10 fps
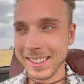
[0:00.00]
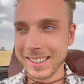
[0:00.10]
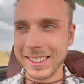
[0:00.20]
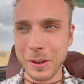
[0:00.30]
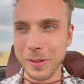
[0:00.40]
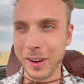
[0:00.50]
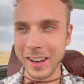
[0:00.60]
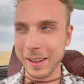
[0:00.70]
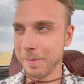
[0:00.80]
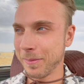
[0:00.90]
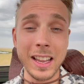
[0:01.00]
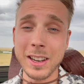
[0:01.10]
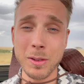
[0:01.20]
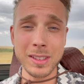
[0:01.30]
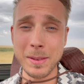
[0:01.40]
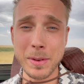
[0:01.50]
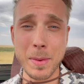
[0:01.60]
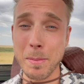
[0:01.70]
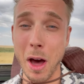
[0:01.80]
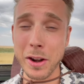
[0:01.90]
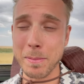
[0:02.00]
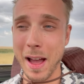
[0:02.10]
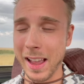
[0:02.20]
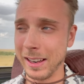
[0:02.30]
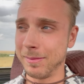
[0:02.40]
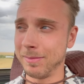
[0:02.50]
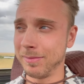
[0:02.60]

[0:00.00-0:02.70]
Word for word: So funny. They don't seem to be bothered by it.